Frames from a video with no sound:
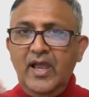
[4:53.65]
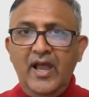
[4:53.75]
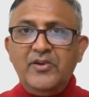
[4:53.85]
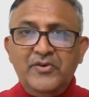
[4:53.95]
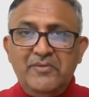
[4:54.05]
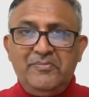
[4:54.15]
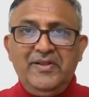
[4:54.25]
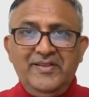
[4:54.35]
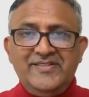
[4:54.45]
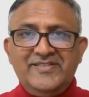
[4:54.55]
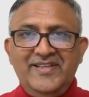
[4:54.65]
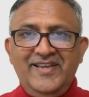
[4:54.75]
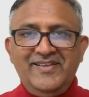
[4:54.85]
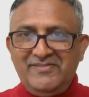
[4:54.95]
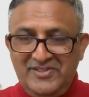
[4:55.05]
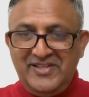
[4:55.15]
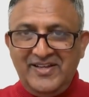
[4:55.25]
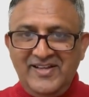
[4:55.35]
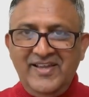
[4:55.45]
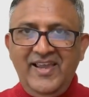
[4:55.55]
And you can build this thing with
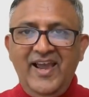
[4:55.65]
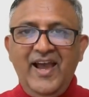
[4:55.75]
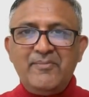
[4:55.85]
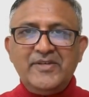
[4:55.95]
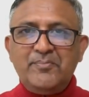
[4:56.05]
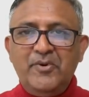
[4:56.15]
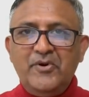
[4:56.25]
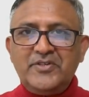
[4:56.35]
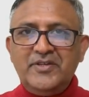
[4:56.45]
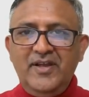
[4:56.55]
that AI-based approach.